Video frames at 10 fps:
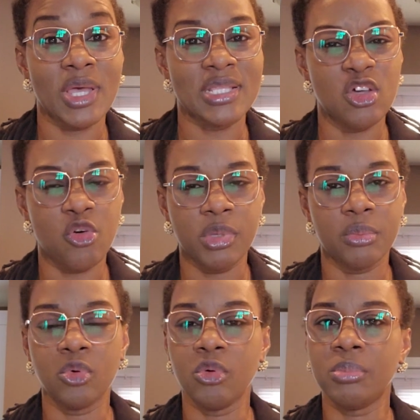why I tell
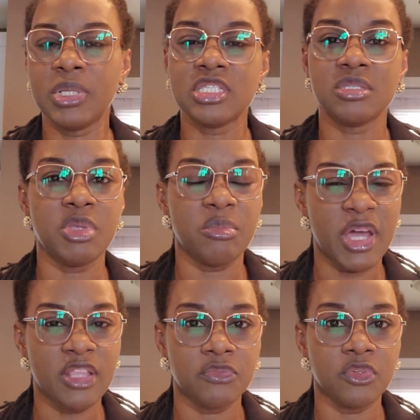people, please be
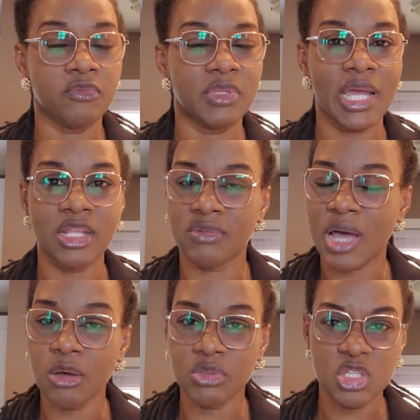mindful of the kind of
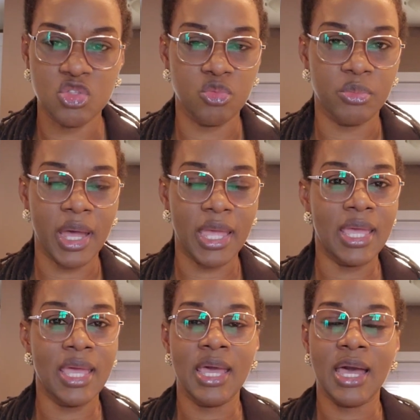houses you buy.